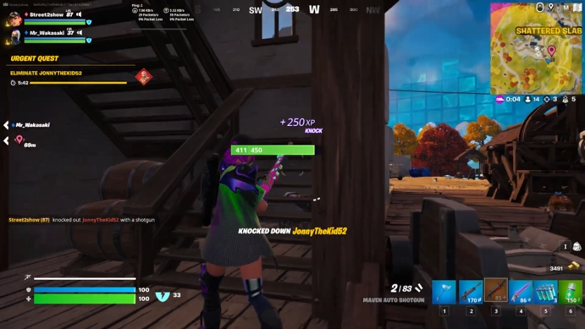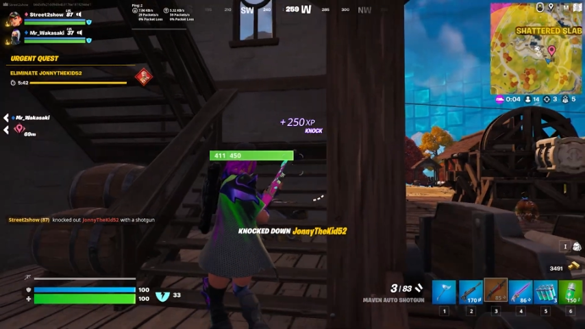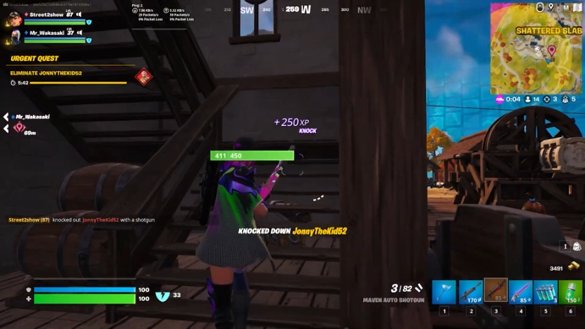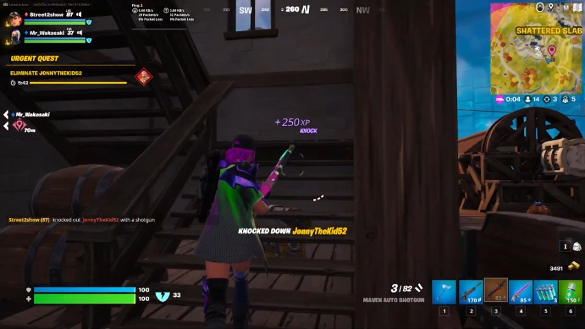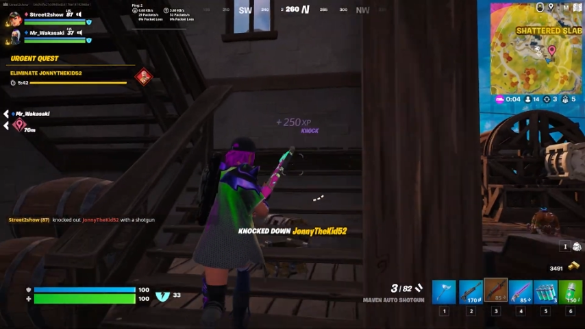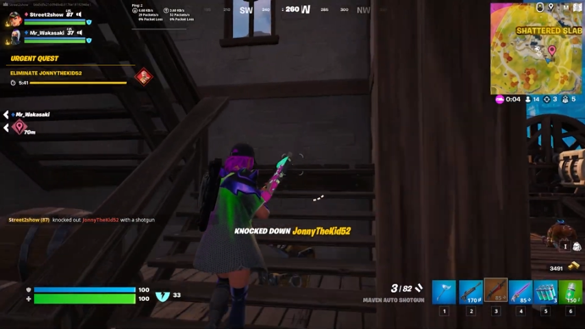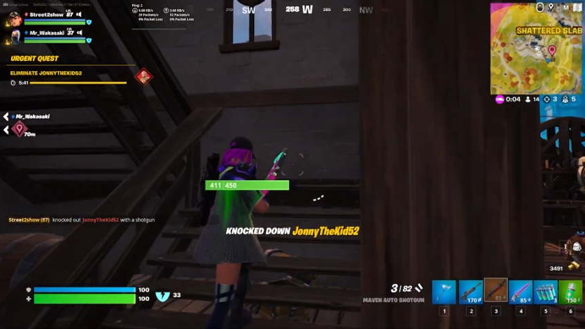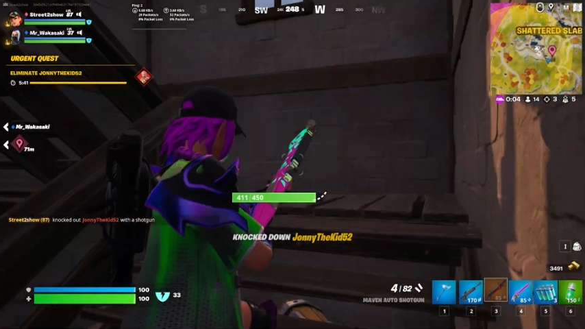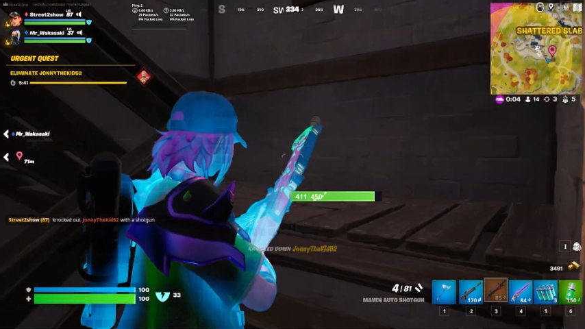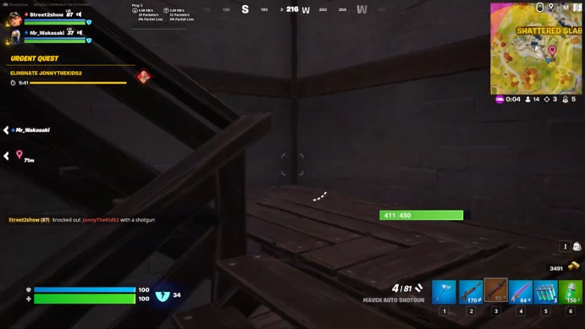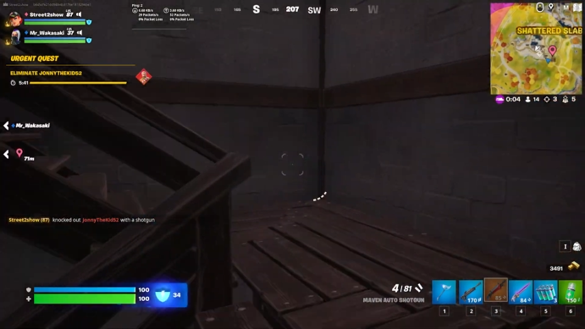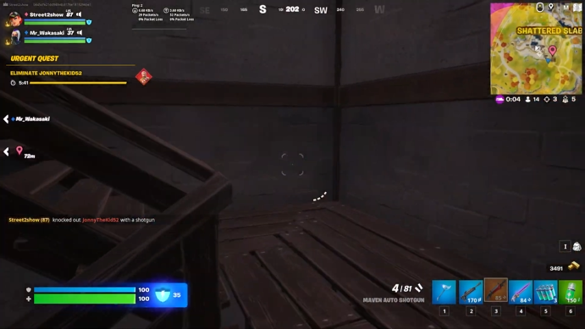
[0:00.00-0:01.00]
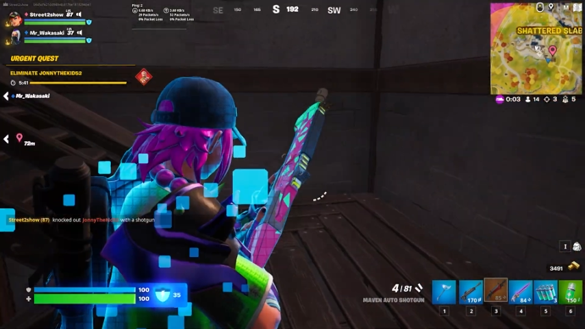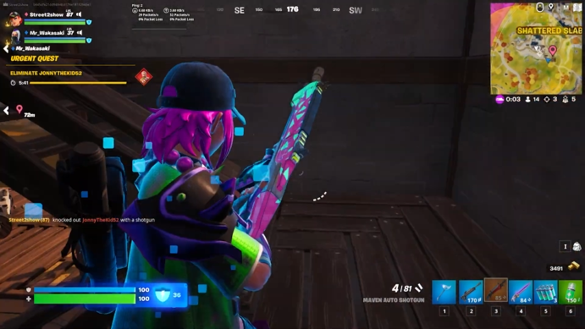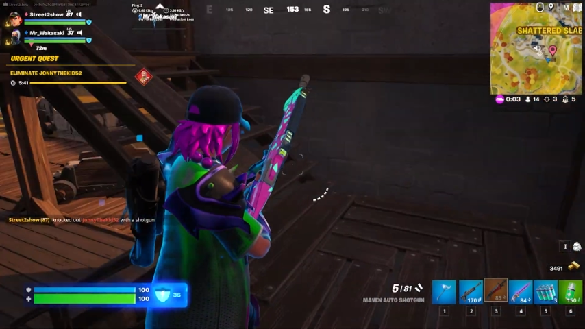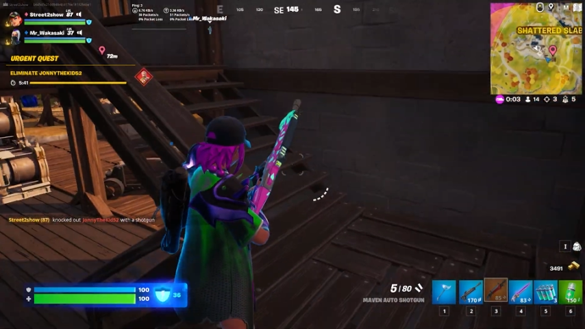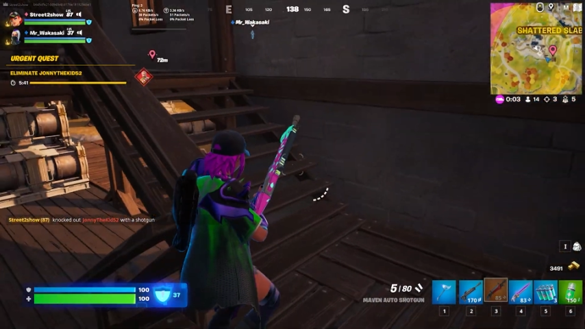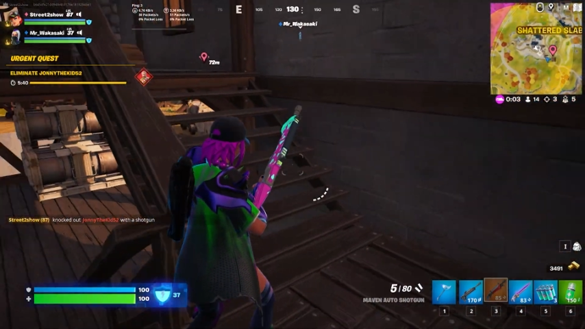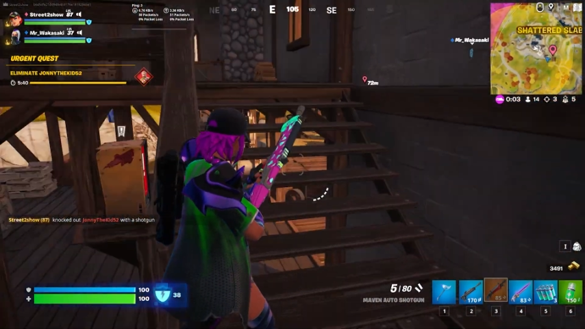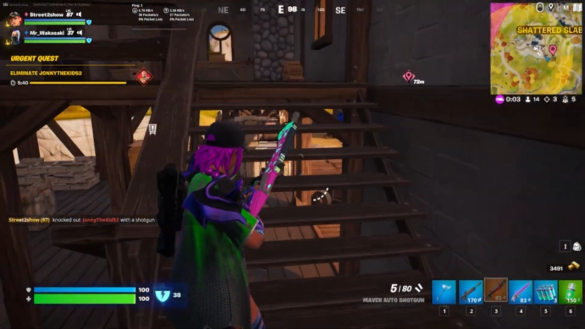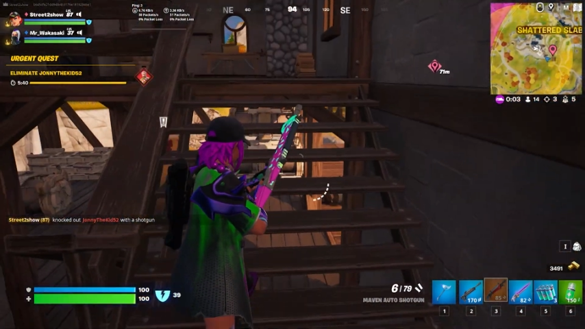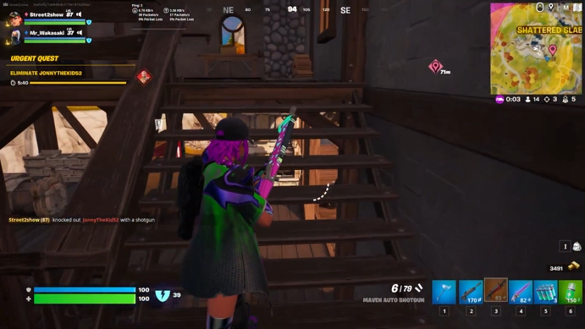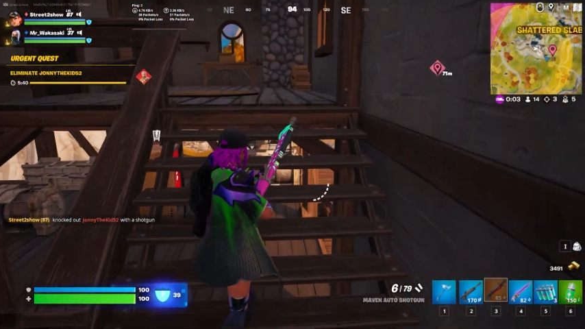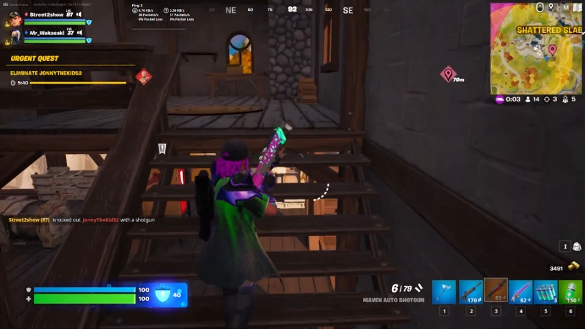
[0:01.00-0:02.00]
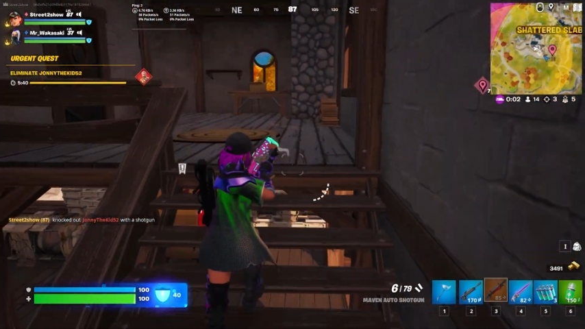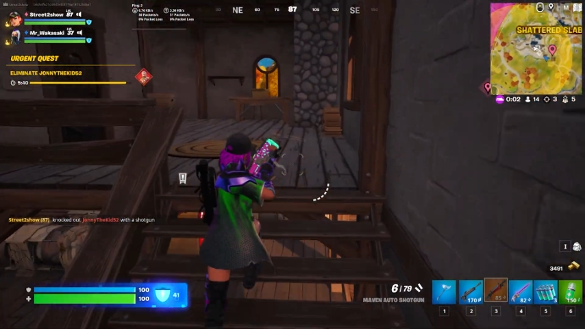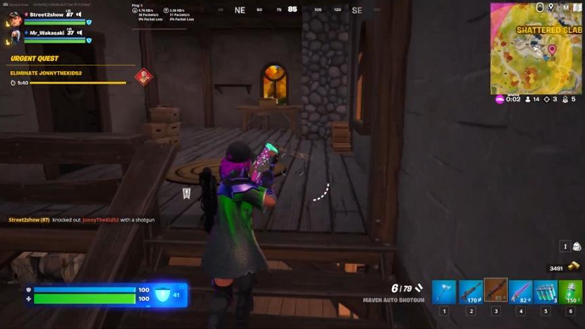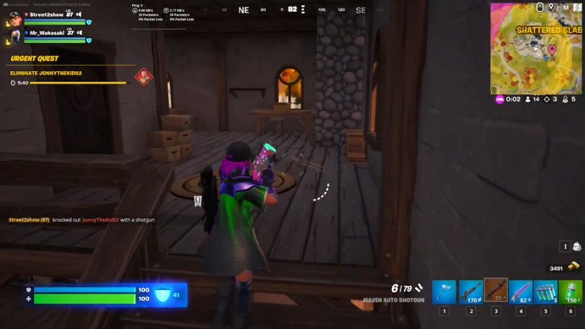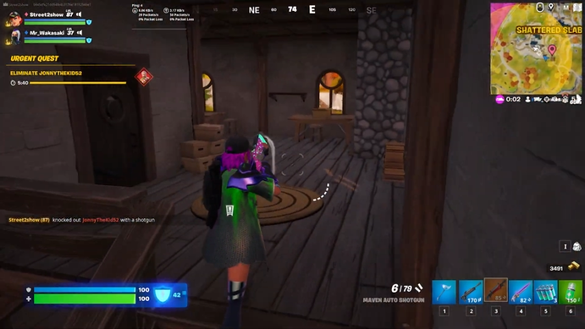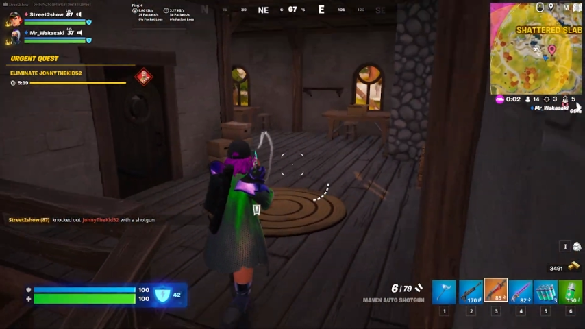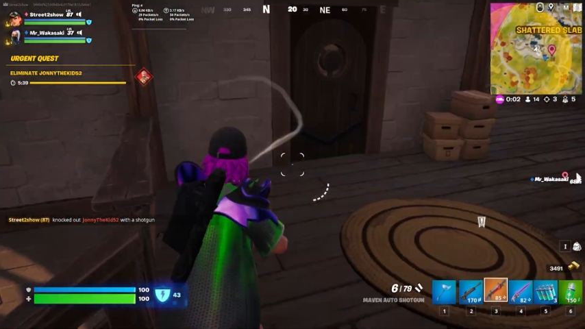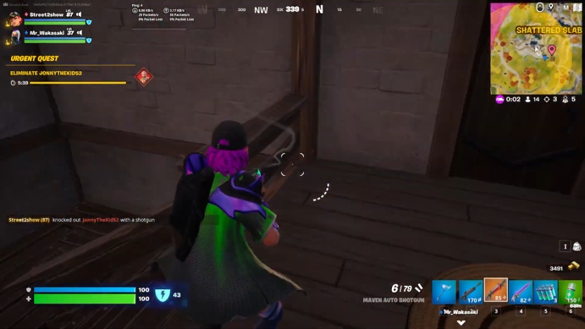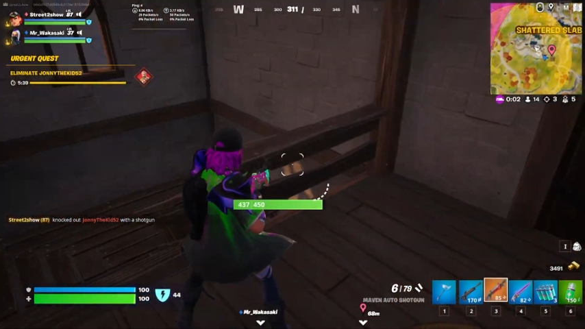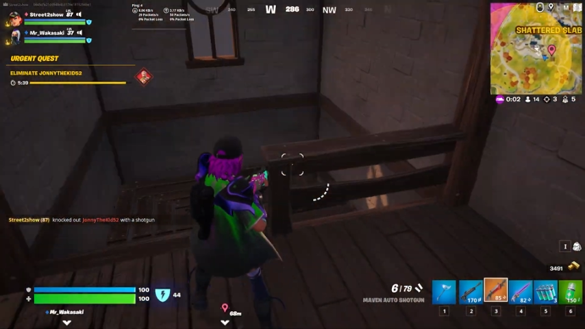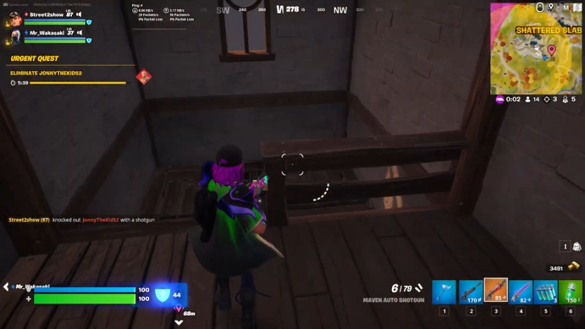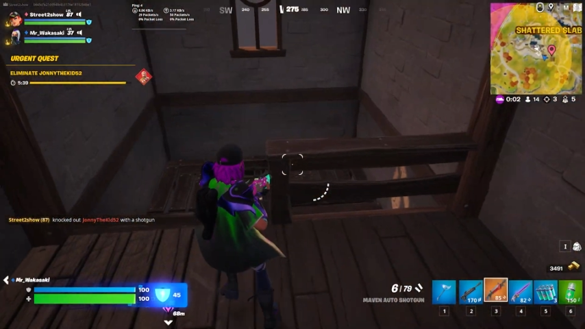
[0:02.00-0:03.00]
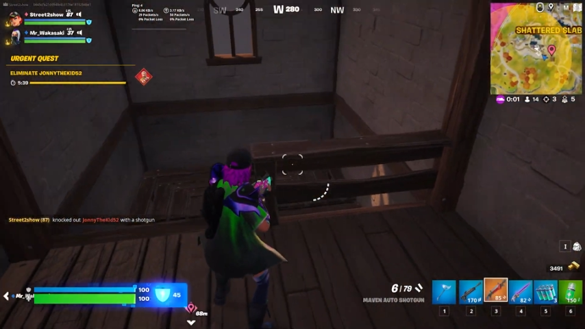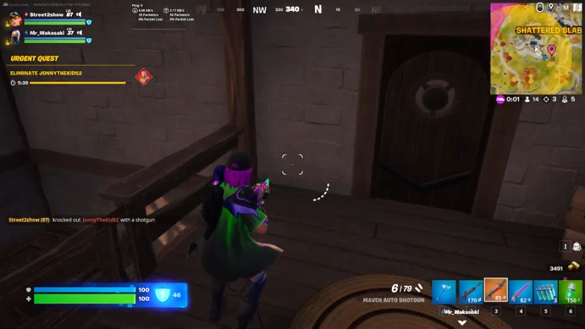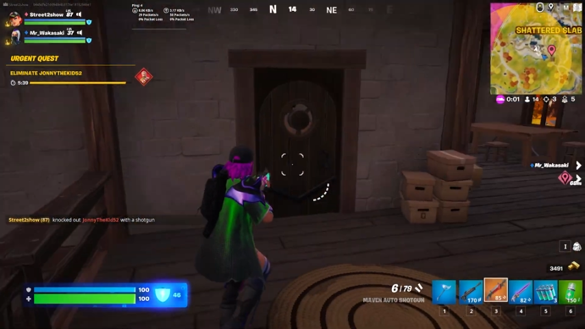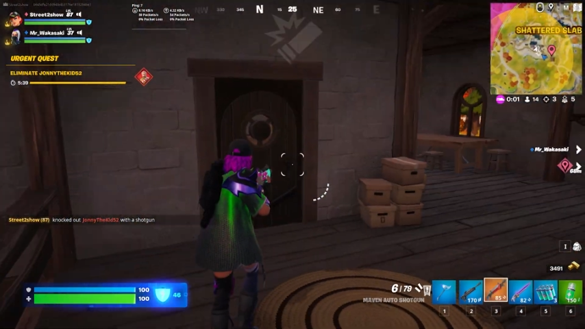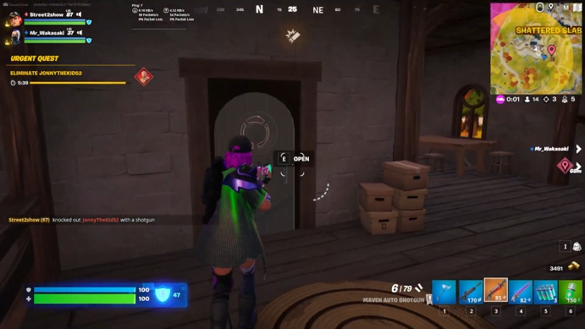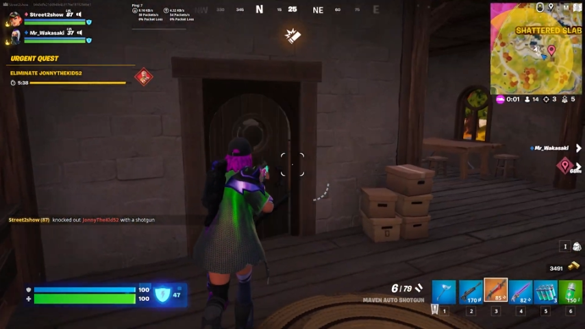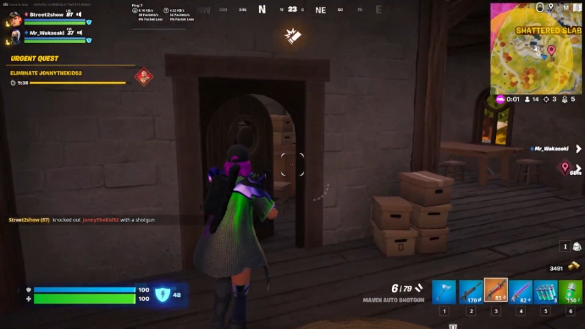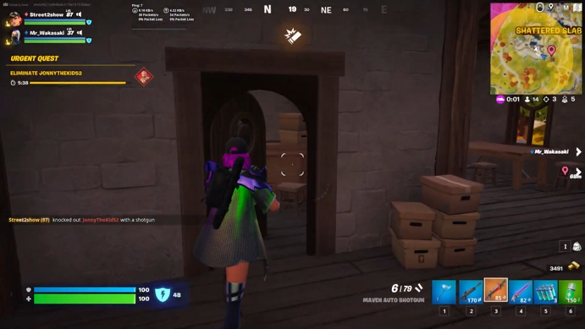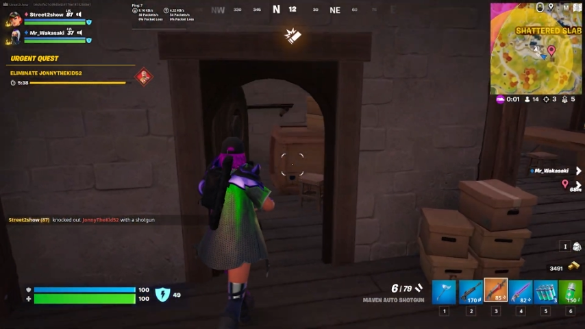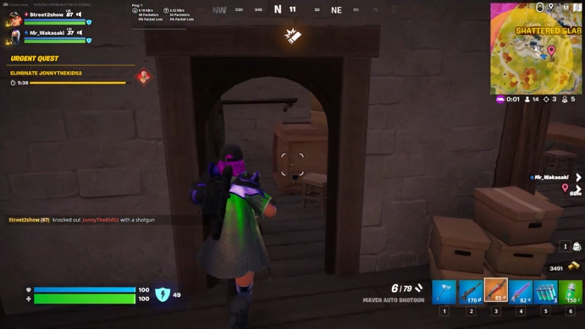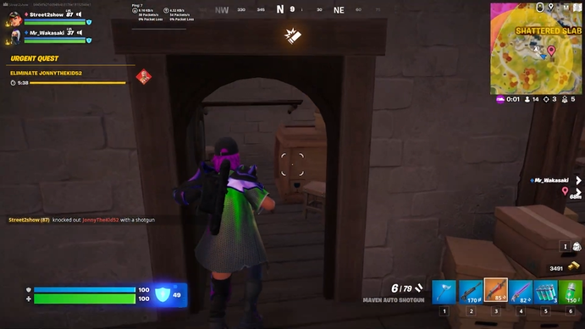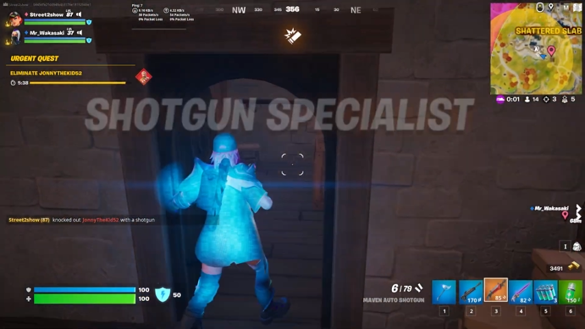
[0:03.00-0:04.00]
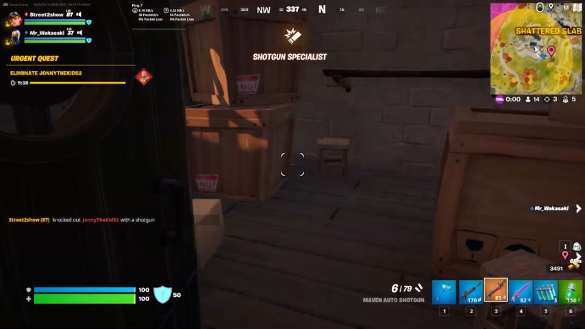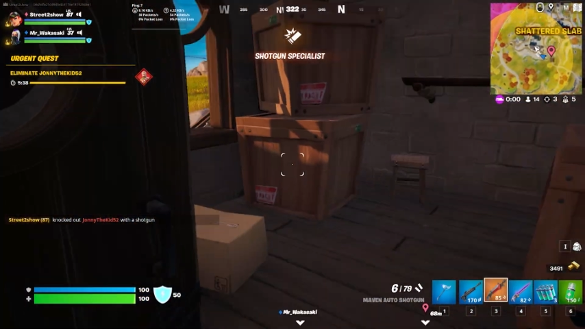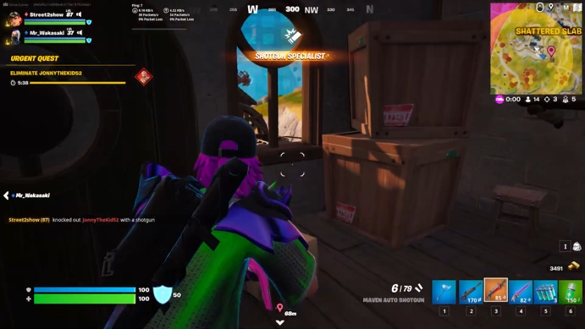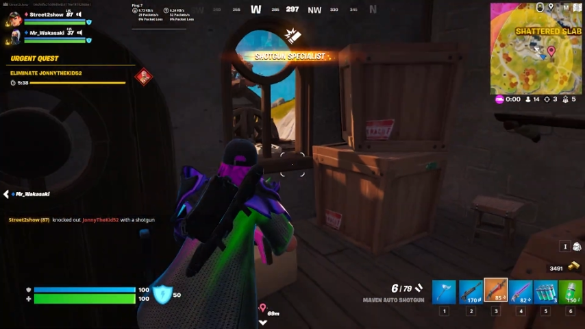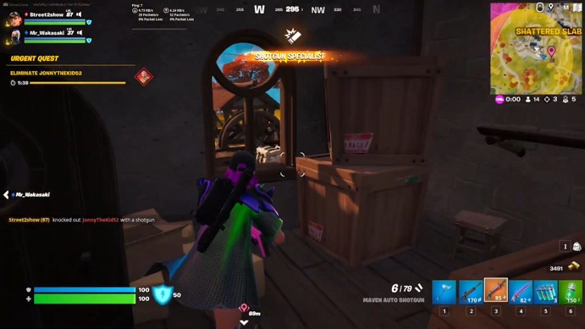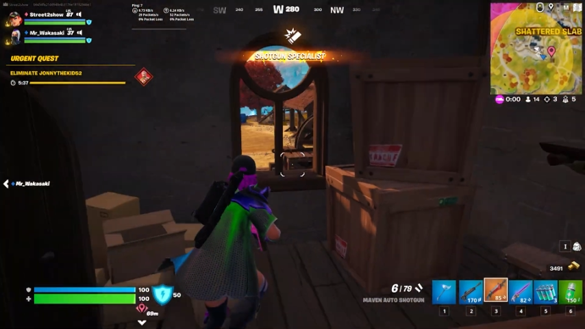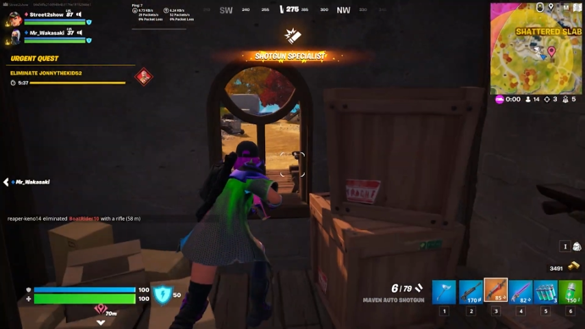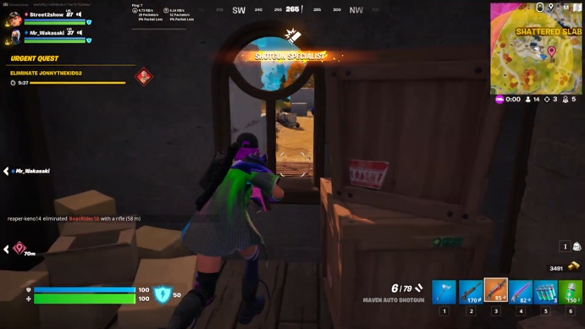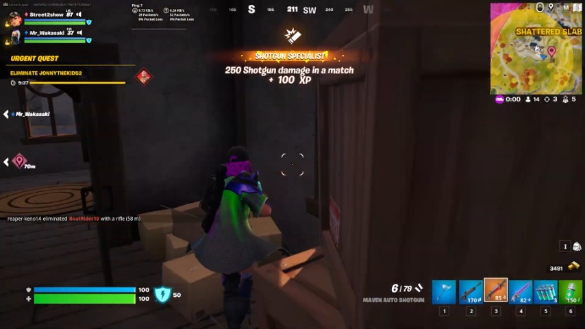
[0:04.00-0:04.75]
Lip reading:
Nobody's mouth can be seen.